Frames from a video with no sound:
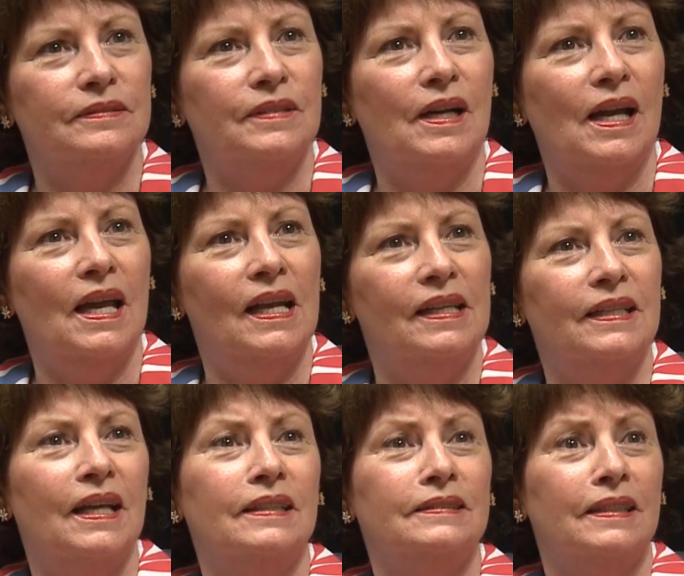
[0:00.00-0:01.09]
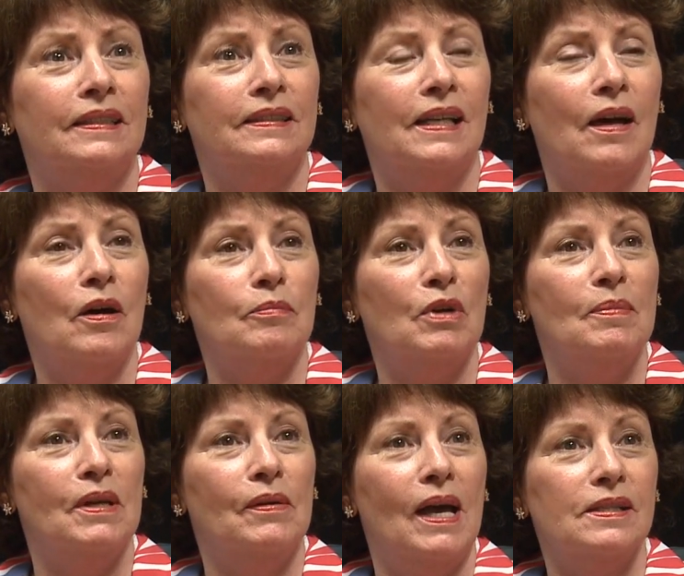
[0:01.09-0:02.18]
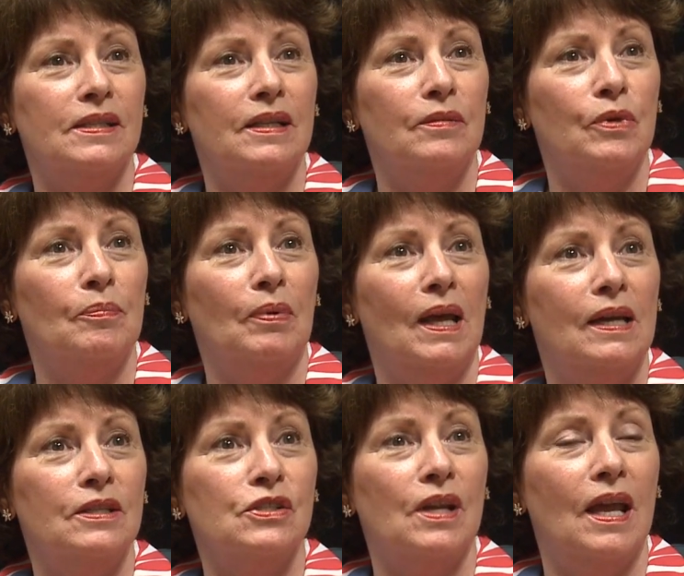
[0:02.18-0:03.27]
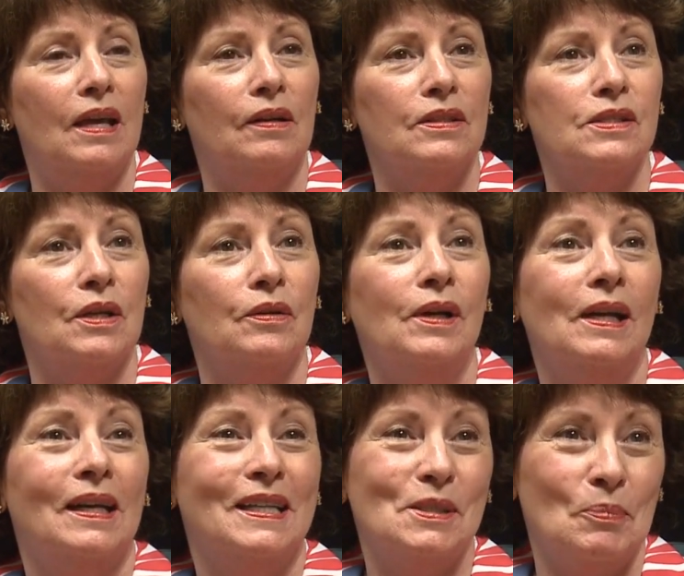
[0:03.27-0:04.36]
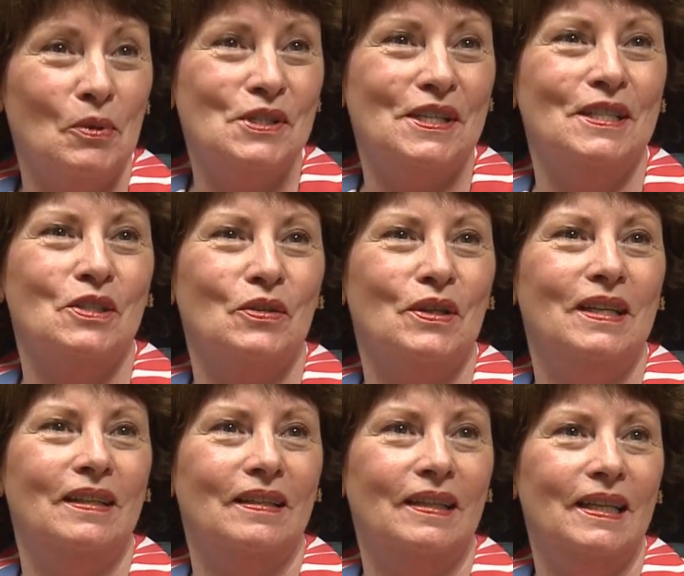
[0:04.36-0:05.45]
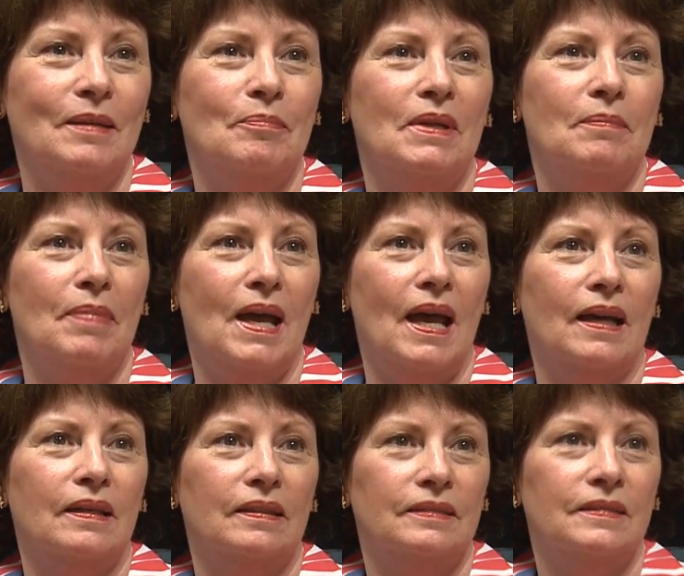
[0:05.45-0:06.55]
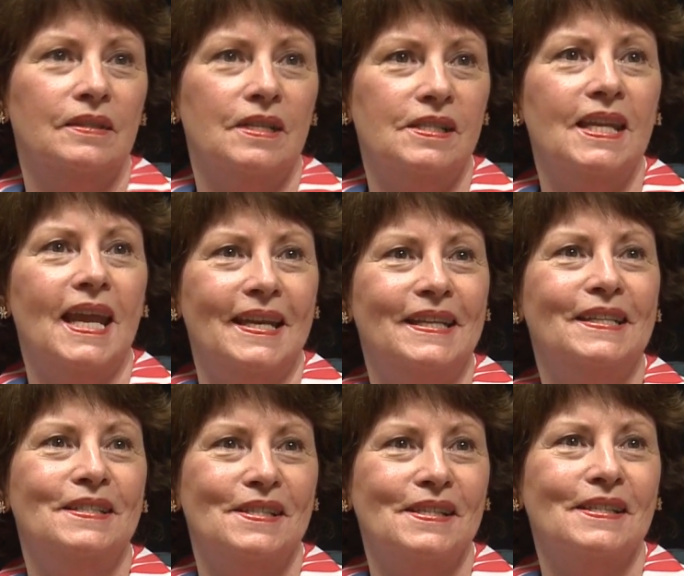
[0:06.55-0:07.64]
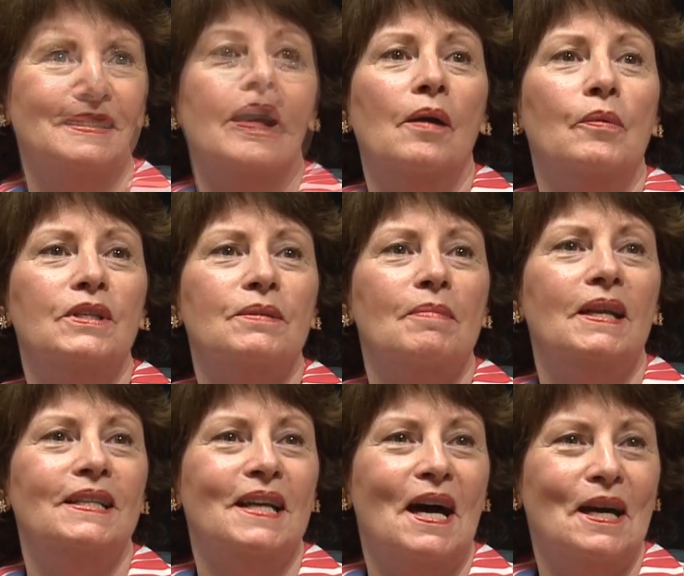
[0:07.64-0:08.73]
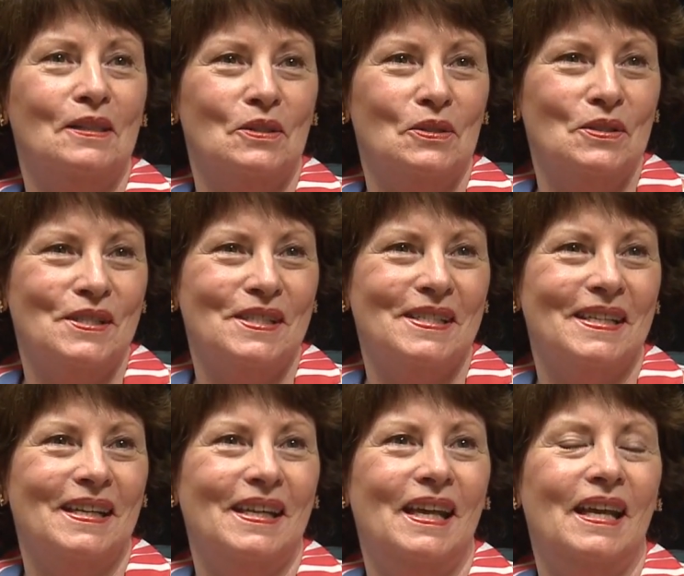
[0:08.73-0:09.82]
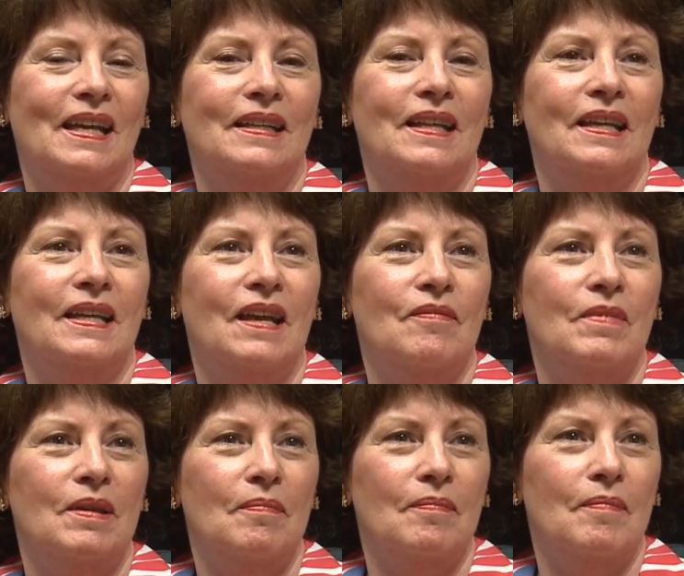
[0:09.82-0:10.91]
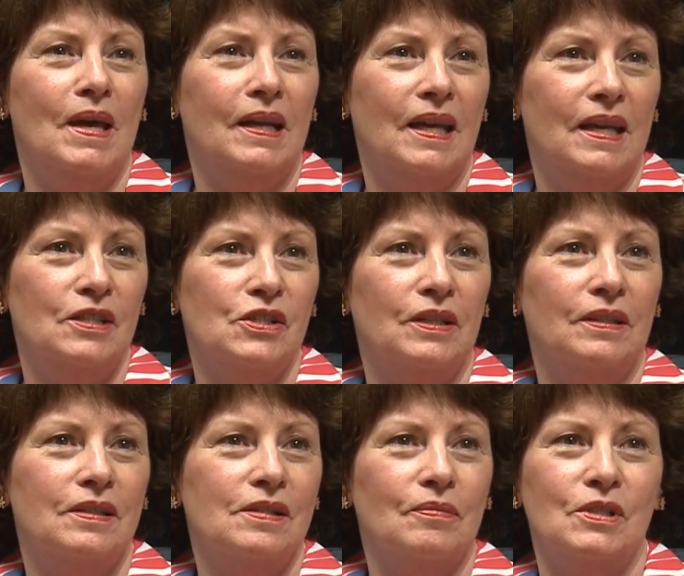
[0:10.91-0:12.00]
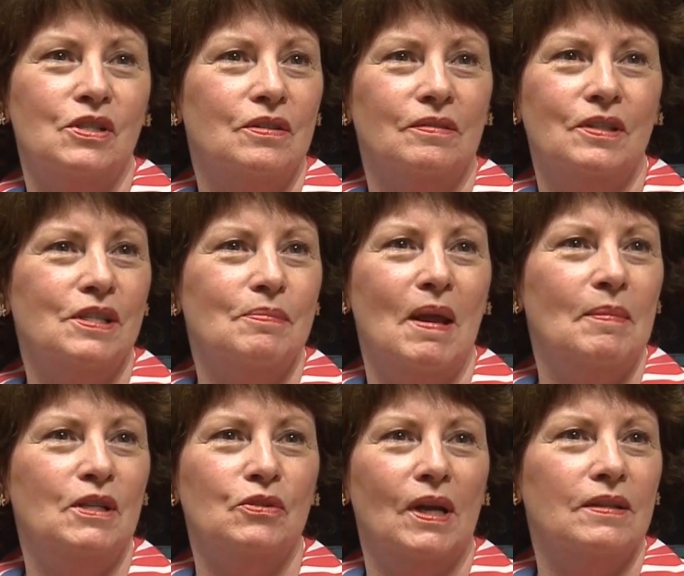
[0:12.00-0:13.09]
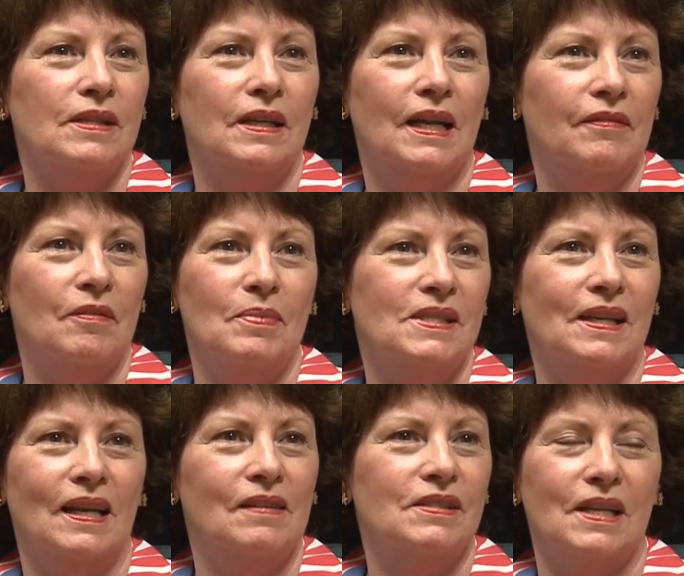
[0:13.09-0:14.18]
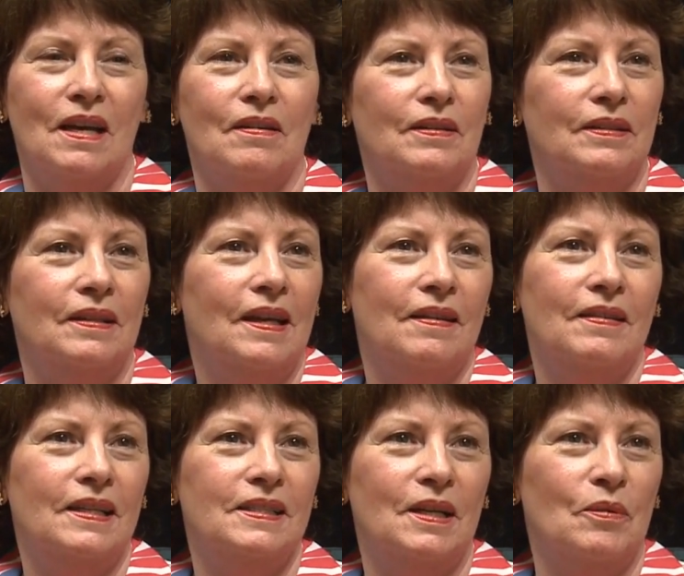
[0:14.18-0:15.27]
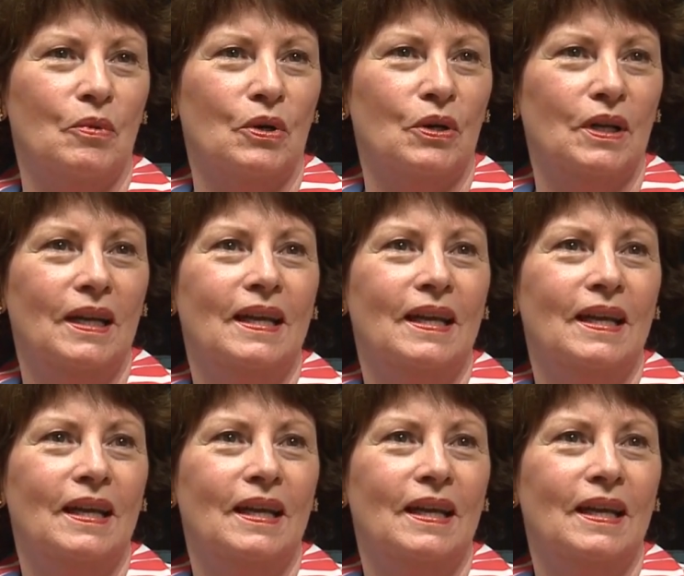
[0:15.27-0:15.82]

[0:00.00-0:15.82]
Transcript: Well, I had an automobile accident, whiplash, and also a sports injury, hip and back, since the 80s. I went to many doctors, and they gave me medications, which just made me drowsy, and I have a busy lifestyle, and that didn't work.